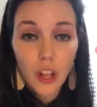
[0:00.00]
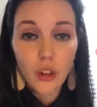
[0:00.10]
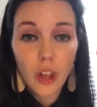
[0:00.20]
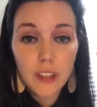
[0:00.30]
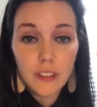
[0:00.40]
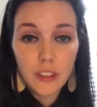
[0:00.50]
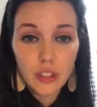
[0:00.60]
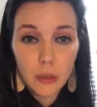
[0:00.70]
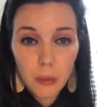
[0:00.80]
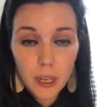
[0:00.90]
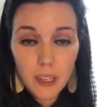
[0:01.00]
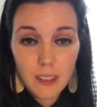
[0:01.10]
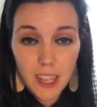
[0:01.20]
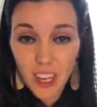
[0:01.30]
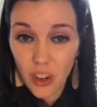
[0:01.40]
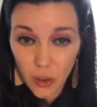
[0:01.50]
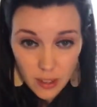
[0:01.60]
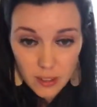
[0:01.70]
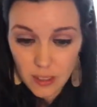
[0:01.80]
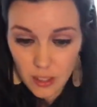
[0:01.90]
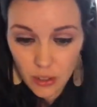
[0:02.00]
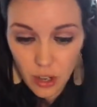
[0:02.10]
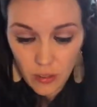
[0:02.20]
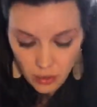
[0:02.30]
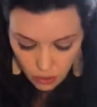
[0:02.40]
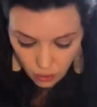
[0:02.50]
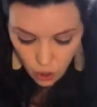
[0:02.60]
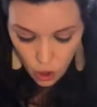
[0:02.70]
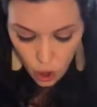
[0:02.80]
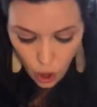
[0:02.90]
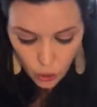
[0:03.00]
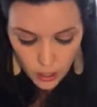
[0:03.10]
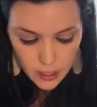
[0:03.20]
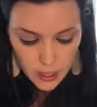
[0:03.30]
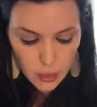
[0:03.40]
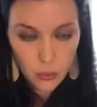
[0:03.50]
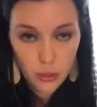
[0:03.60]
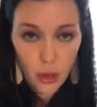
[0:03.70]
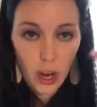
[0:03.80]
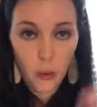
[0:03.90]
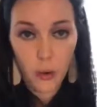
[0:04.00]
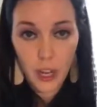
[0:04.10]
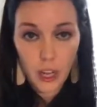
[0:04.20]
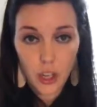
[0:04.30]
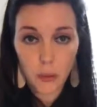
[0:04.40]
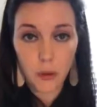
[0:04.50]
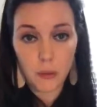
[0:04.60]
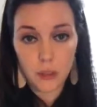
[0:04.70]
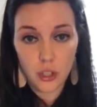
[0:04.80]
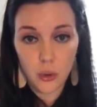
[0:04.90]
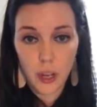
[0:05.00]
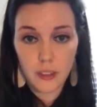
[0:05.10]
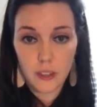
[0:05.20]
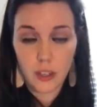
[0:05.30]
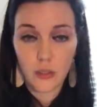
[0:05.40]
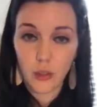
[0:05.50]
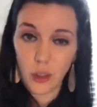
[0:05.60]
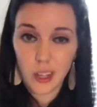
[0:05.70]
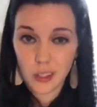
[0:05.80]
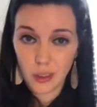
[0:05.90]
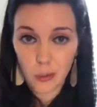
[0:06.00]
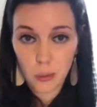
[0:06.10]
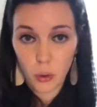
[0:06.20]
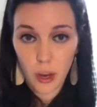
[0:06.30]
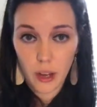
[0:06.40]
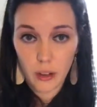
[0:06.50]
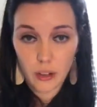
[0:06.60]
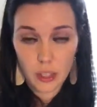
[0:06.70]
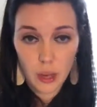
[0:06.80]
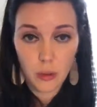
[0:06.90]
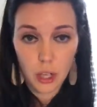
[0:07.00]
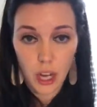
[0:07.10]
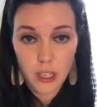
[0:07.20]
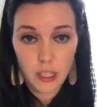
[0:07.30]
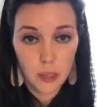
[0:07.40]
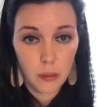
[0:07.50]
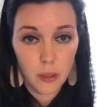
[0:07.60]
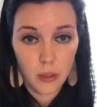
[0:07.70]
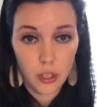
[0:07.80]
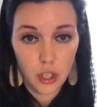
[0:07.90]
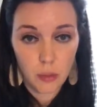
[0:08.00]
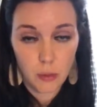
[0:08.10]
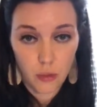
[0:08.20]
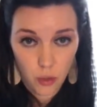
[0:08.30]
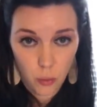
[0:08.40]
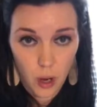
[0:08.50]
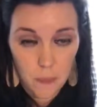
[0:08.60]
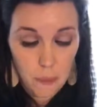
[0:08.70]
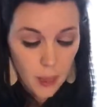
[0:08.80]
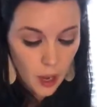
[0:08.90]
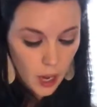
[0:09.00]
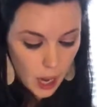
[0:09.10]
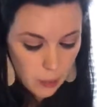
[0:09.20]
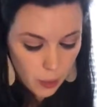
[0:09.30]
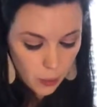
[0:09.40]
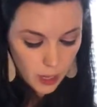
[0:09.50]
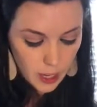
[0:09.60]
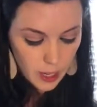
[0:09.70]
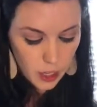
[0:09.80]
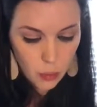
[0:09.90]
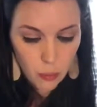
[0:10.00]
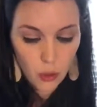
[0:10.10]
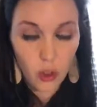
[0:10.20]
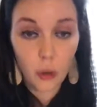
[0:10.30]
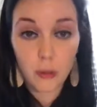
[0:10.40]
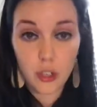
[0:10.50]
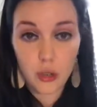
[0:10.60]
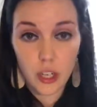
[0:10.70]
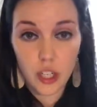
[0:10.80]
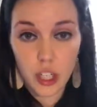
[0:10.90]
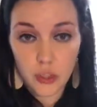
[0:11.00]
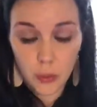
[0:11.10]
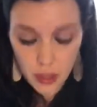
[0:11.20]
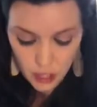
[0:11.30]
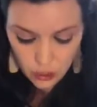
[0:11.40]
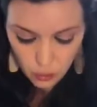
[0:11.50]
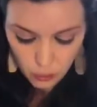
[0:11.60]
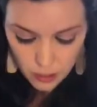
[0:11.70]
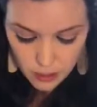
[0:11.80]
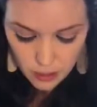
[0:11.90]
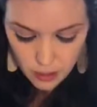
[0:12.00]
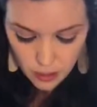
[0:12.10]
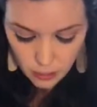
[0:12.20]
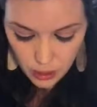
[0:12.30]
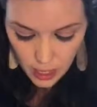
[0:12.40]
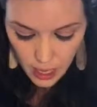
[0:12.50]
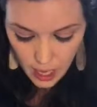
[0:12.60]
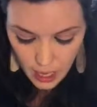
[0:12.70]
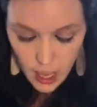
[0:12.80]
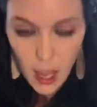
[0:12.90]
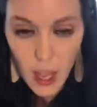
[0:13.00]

Less than 2 minutes and you don't have to sit in a drive-thru. All I did was crack 1 egg. You can put up to 2 eggs in here if you like a little bit more egg on your sandwich. I typically just prefer 1. I put 1 egg in here, put a little bit of shredded cheese with it so it mixes it in with the egg.